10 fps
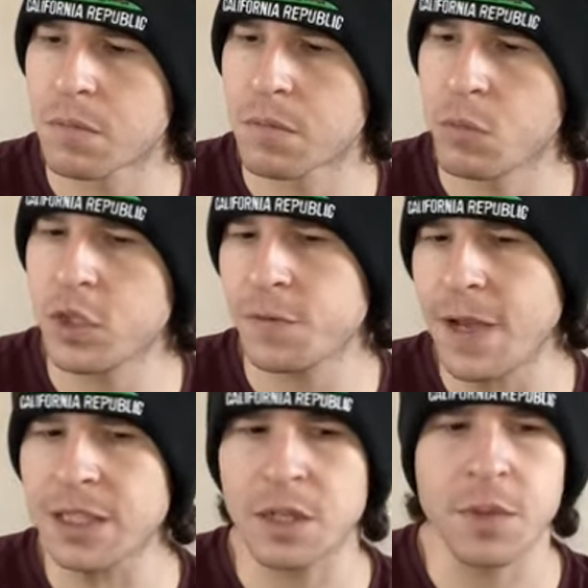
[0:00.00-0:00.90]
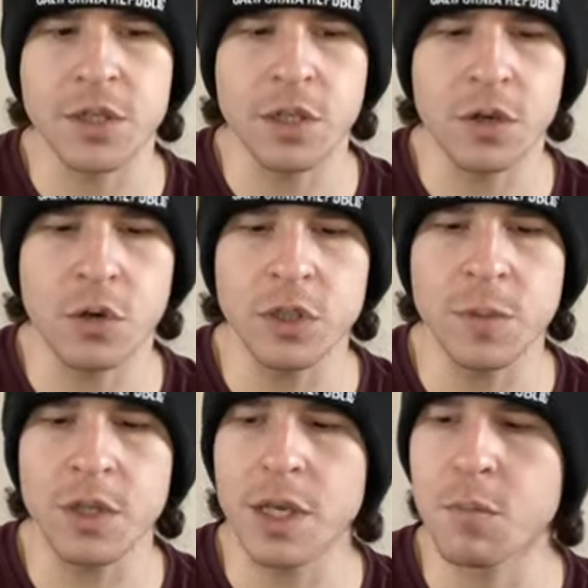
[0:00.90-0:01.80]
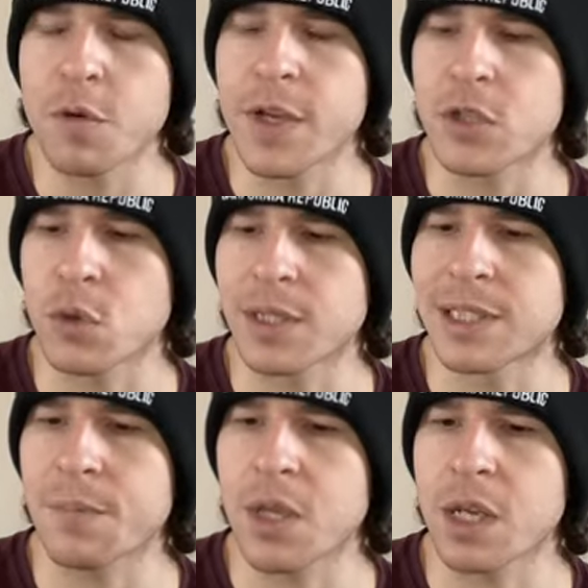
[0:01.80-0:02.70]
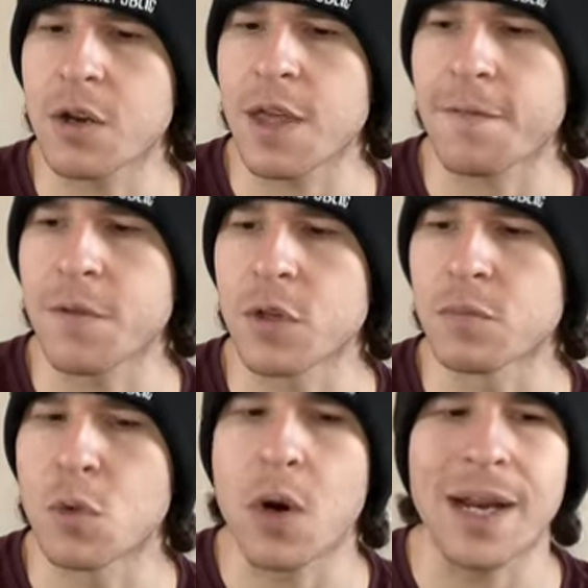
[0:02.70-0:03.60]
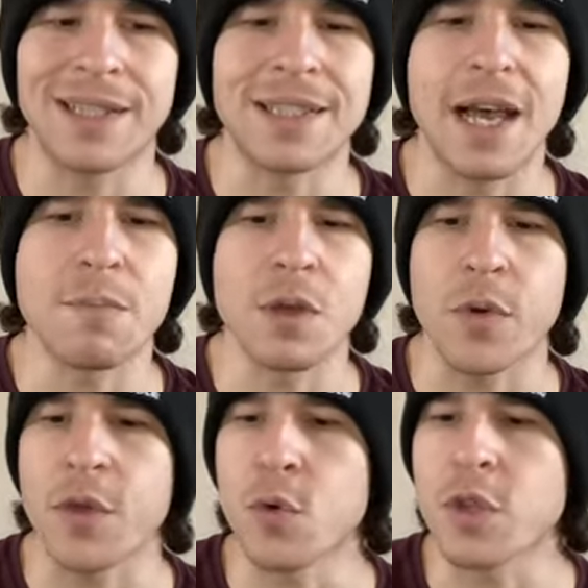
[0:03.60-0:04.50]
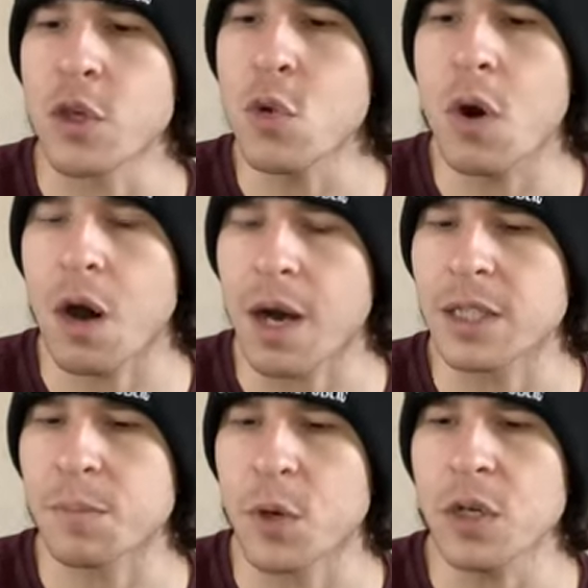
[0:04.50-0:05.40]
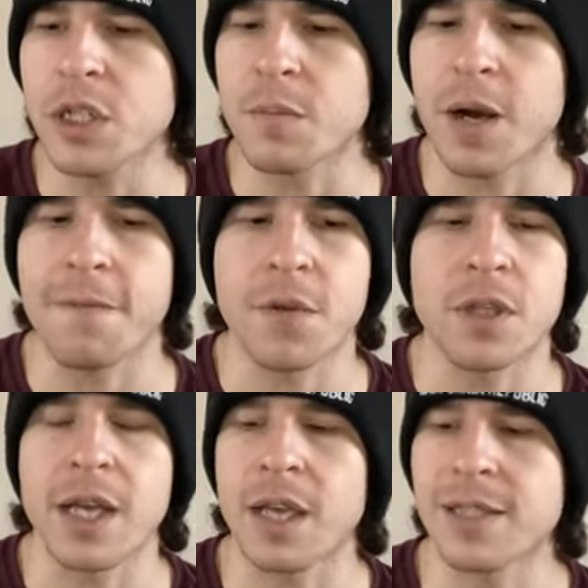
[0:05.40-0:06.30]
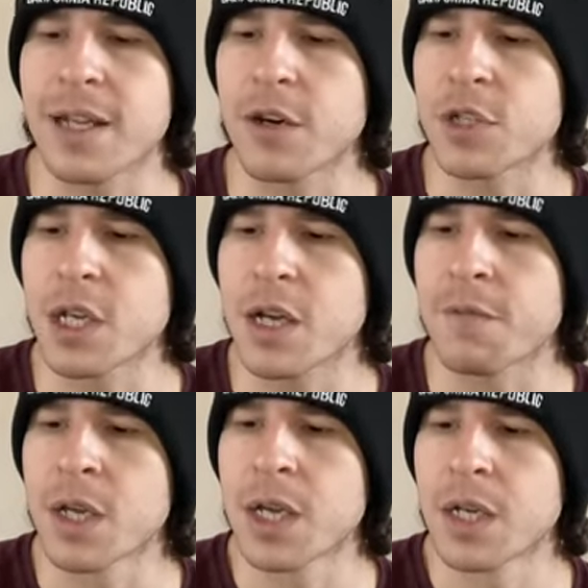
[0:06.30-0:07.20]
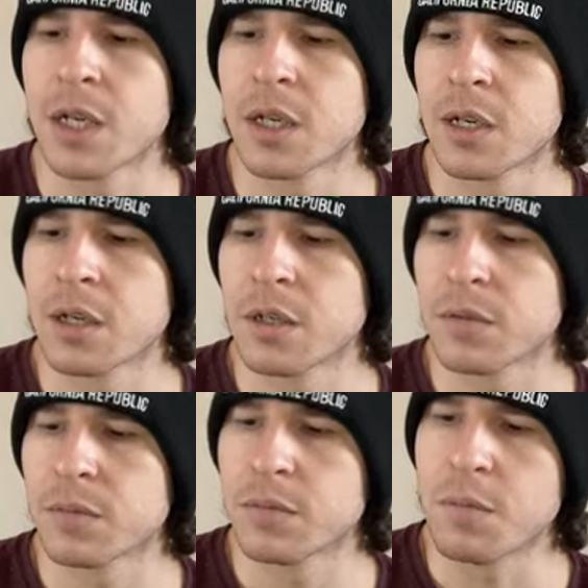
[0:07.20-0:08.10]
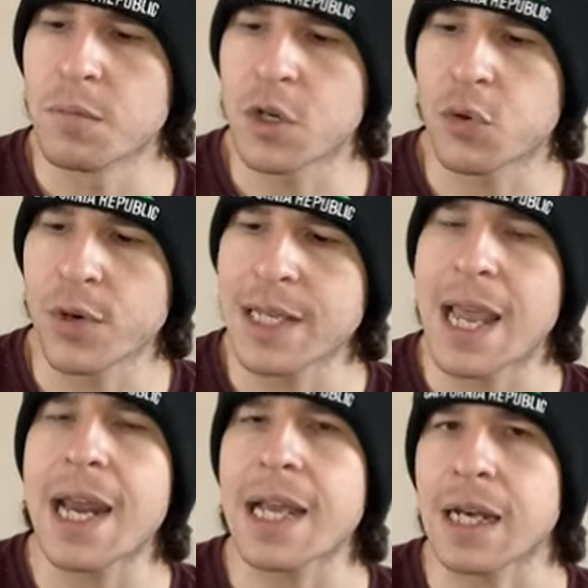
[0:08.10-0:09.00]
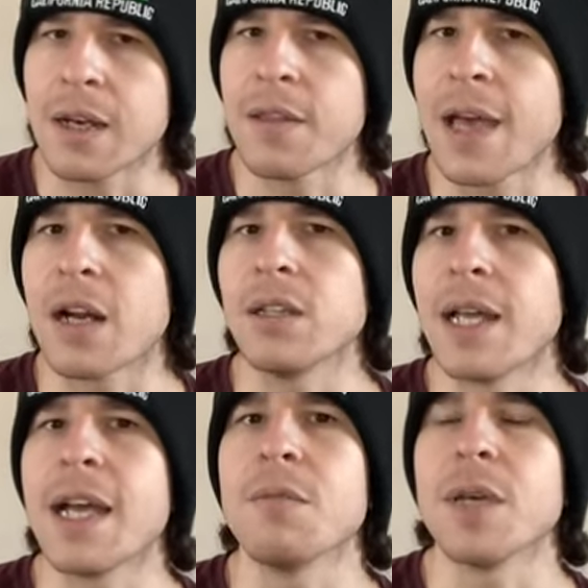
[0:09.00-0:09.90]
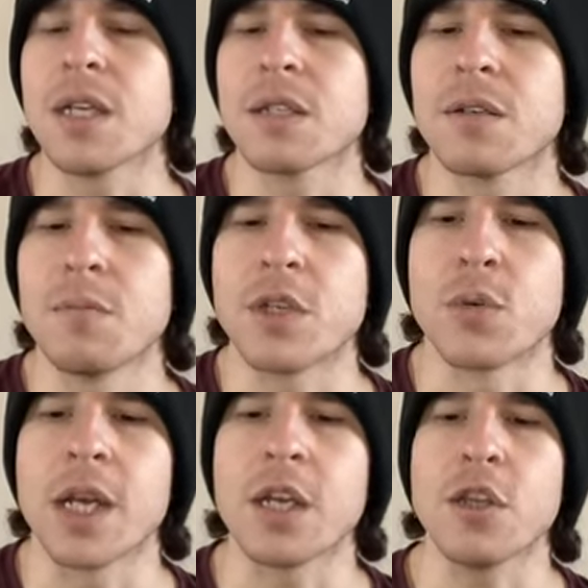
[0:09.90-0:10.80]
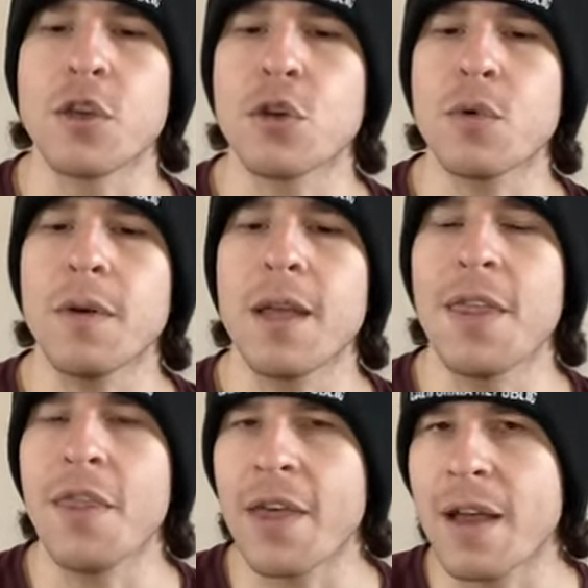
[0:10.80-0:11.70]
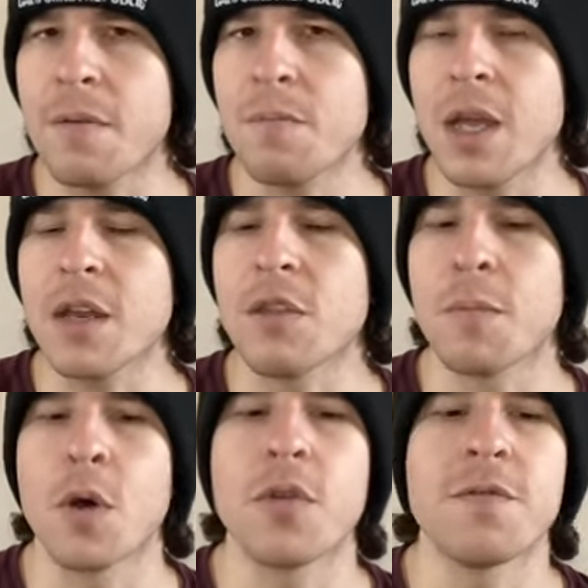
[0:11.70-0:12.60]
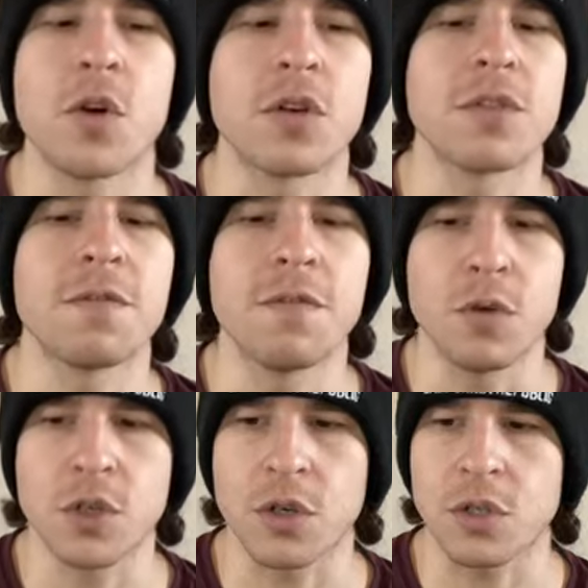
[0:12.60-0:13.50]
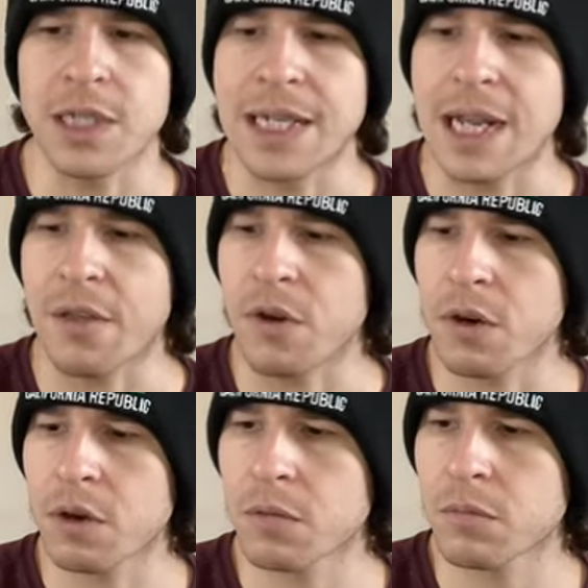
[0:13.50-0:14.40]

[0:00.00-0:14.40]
Which is fascinating, because you're ultimately moving towards something here that feels more in alignment with who you are as a person. But I feel like it's an energy of creating that alignment between you and them and the both of yours future together.